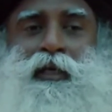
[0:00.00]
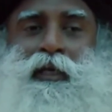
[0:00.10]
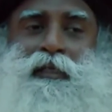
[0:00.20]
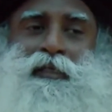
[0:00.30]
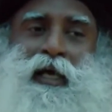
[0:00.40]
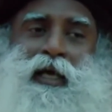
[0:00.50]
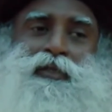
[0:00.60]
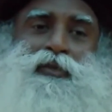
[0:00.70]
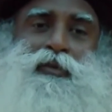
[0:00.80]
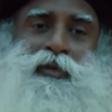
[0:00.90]
it's
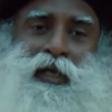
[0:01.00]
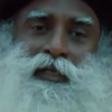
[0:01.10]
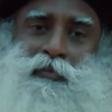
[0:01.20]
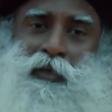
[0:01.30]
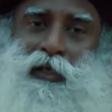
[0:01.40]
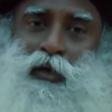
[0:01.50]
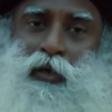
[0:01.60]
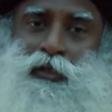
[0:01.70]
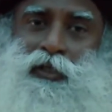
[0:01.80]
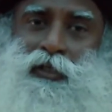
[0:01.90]
as good as being
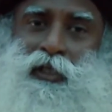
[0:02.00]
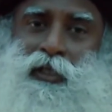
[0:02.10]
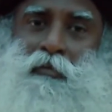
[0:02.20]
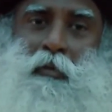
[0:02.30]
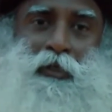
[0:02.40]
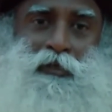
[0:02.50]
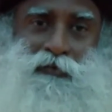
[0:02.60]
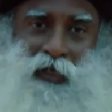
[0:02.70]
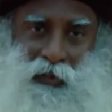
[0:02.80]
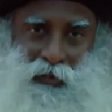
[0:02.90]
conscious at the moment
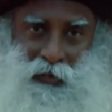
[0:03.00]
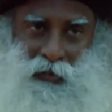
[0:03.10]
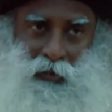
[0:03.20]
of death.